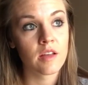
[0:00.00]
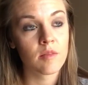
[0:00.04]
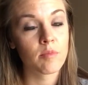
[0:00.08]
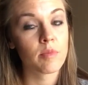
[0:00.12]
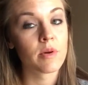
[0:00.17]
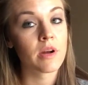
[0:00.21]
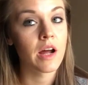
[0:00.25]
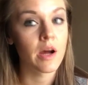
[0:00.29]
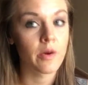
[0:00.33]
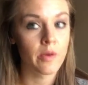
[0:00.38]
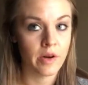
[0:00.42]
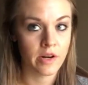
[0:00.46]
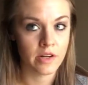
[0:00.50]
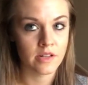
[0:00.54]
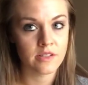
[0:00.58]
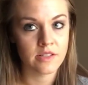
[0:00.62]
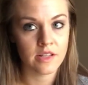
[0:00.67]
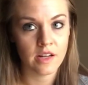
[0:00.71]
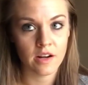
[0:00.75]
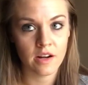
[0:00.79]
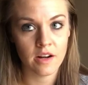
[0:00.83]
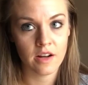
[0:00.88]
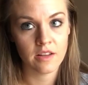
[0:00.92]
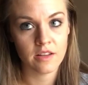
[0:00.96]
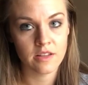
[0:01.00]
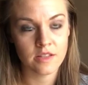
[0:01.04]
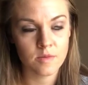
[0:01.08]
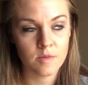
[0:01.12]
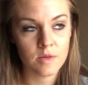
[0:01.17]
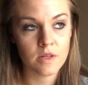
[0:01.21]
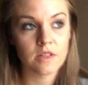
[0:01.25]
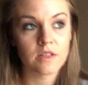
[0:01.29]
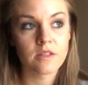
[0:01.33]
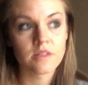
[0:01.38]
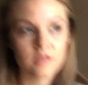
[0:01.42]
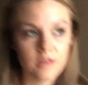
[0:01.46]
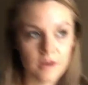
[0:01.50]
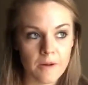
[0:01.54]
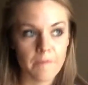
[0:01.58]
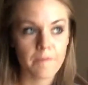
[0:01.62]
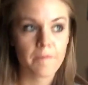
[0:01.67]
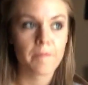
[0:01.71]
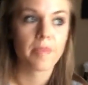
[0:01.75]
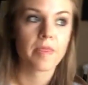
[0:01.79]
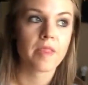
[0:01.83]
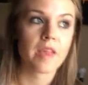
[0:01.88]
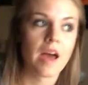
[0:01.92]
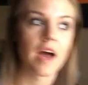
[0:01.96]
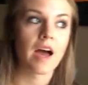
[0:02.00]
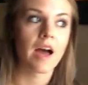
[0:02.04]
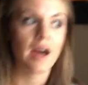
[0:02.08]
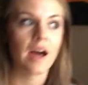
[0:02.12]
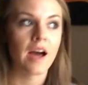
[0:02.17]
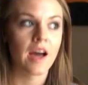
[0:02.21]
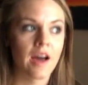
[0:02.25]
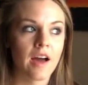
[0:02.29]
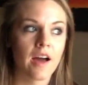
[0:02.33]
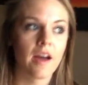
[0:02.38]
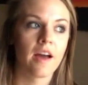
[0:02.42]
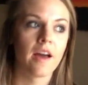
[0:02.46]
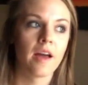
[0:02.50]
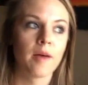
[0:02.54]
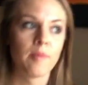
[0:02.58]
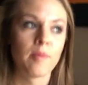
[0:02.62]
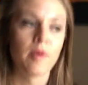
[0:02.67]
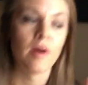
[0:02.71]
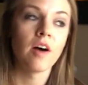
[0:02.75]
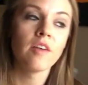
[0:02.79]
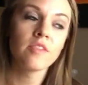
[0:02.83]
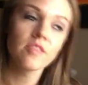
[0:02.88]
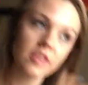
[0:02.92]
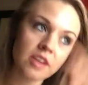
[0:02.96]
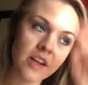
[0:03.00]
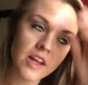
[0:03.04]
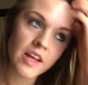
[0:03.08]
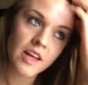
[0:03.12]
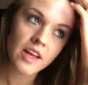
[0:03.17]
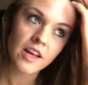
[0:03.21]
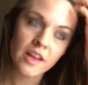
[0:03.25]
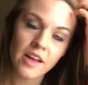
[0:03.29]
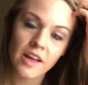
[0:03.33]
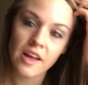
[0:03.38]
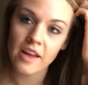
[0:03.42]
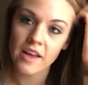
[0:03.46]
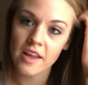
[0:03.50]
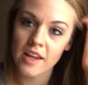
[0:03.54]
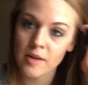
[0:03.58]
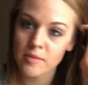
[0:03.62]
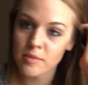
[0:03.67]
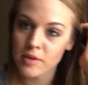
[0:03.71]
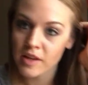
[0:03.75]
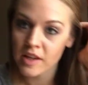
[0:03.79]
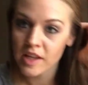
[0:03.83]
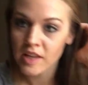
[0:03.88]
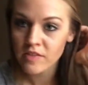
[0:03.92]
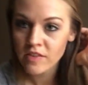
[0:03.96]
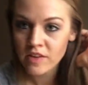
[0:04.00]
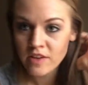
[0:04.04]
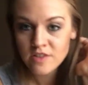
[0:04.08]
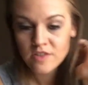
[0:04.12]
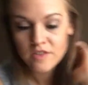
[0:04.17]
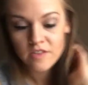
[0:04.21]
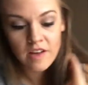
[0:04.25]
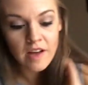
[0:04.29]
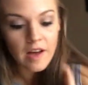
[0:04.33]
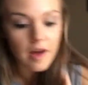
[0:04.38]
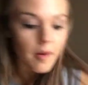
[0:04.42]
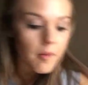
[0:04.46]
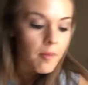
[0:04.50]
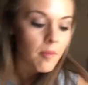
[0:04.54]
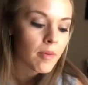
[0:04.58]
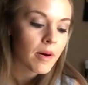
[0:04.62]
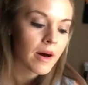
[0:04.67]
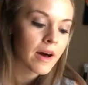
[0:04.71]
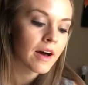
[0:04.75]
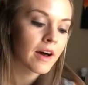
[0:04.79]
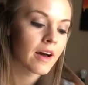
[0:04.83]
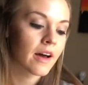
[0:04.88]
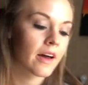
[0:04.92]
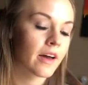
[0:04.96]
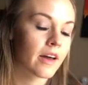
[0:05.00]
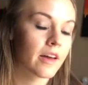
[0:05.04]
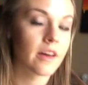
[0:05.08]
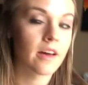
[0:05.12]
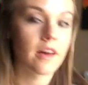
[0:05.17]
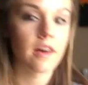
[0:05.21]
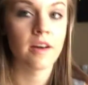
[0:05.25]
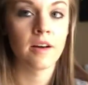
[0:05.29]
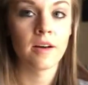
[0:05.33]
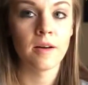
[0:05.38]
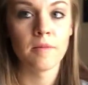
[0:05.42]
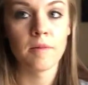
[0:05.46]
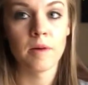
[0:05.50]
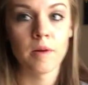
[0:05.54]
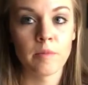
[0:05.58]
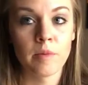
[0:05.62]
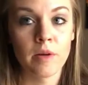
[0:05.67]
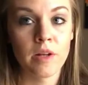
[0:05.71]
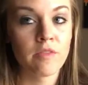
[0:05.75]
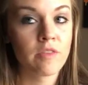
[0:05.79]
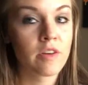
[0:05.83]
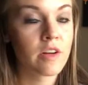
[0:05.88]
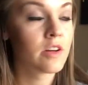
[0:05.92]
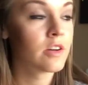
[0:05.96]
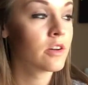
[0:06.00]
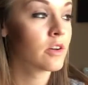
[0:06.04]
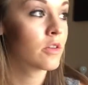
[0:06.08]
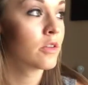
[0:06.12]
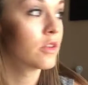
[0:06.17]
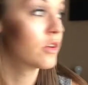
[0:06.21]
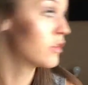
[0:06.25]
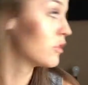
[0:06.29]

but I worked Saturday this week. So I'm off today and I'm taking advantage of that by, I'm getting ready to go to the